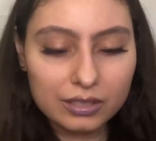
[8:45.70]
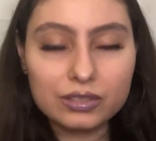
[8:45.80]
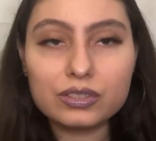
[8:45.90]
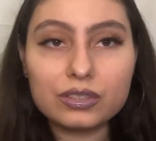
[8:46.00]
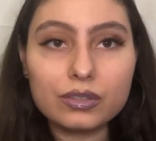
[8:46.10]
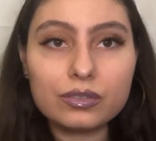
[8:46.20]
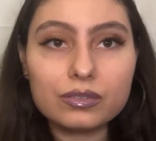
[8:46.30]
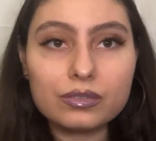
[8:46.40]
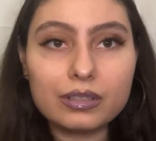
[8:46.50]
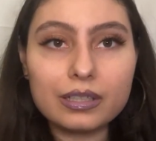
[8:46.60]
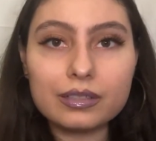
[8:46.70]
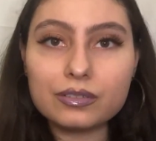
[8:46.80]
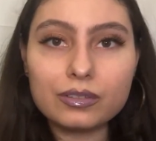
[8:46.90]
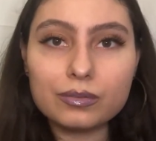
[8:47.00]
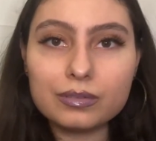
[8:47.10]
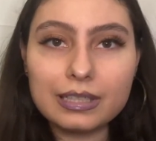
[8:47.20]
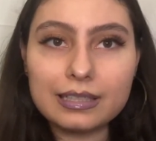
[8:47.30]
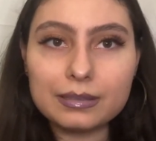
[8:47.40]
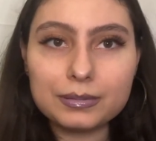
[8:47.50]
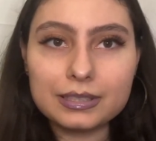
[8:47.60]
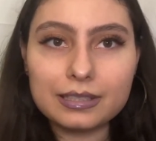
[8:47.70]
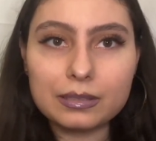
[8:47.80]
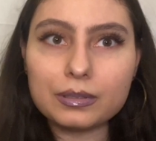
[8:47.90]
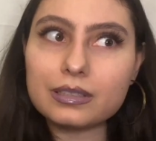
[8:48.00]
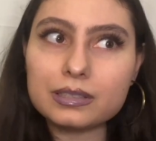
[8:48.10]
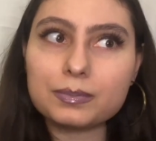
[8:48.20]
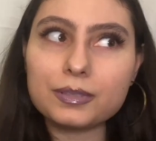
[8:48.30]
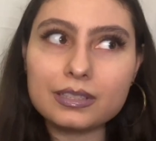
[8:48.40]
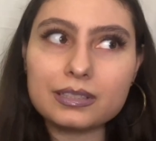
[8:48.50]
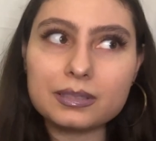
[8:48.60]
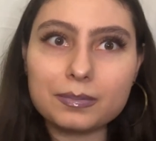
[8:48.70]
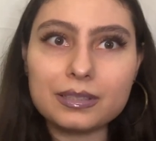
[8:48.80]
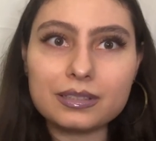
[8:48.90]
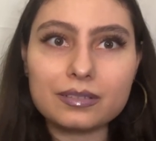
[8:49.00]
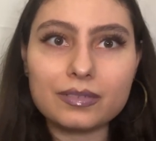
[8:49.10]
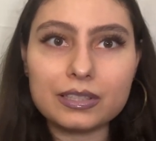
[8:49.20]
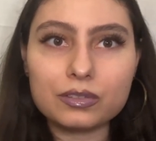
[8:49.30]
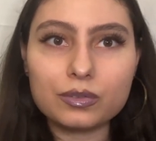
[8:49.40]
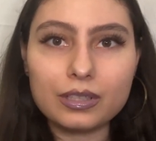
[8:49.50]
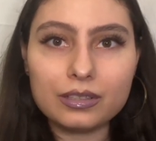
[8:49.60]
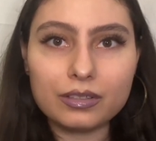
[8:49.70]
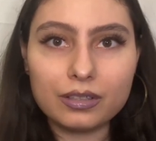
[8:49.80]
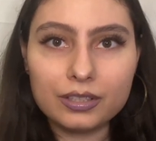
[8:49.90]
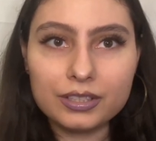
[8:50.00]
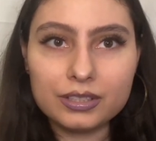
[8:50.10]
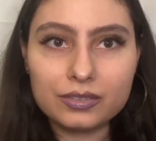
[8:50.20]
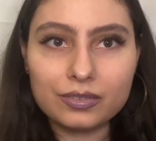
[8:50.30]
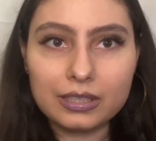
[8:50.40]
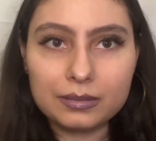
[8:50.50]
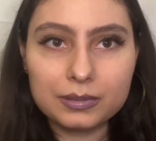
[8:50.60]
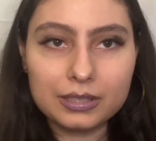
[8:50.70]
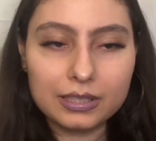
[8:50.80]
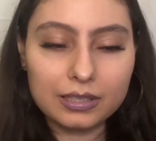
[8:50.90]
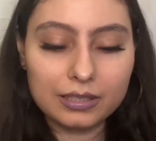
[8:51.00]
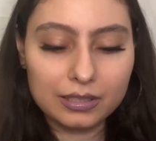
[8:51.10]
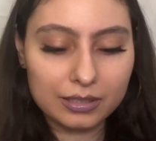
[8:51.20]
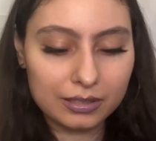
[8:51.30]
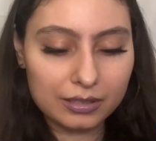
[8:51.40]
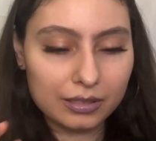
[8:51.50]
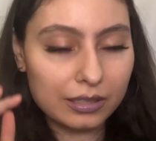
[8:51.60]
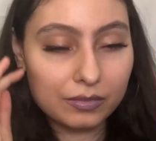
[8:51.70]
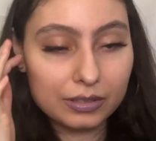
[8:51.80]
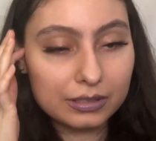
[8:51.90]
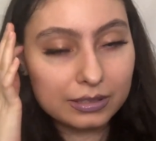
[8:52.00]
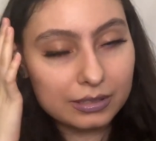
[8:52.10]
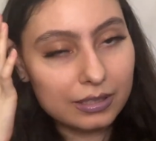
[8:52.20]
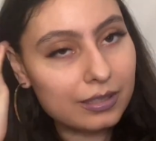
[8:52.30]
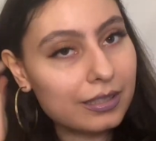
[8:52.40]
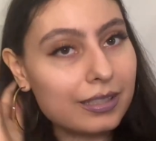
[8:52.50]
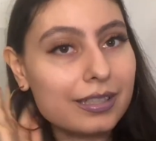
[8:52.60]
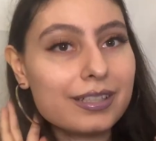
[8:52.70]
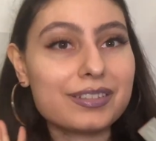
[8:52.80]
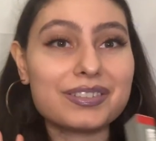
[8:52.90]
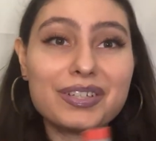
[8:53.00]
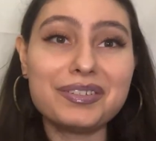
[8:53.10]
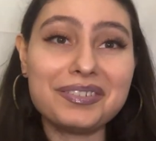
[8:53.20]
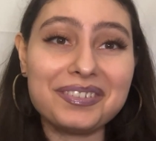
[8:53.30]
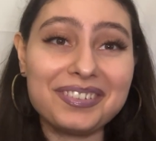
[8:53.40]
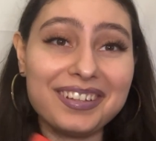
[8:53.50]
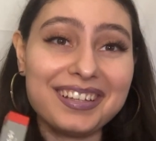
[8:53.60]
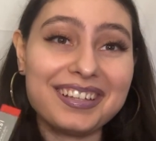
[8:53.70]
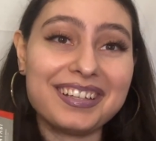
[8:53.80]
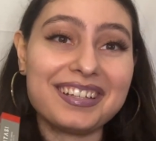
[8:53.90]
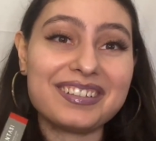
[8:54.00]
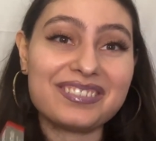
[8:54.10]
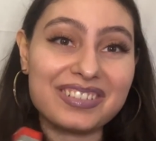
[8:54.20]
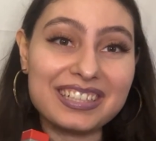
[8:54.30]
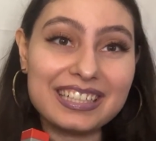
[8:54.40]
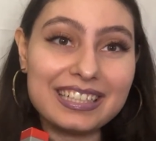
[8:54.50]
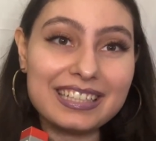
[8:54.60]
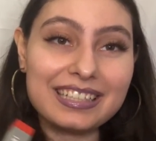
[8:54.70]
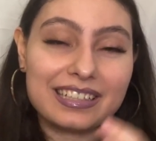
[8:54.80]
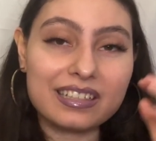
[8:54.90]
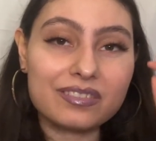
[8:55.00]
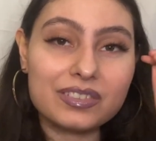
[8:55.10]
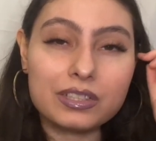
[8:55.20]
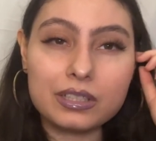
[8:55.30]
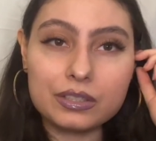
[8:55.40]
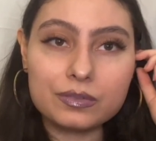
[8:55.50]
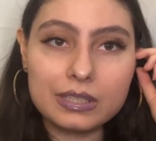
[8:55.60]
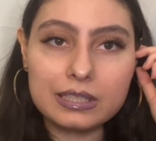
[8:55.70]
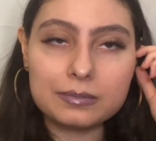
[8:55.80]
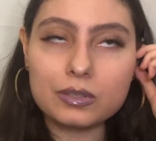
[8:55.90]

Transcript: So I don't know, that lipstick, and it's pretty expensive, like $20 for lipstick. Anyways, so finally I have another red lip.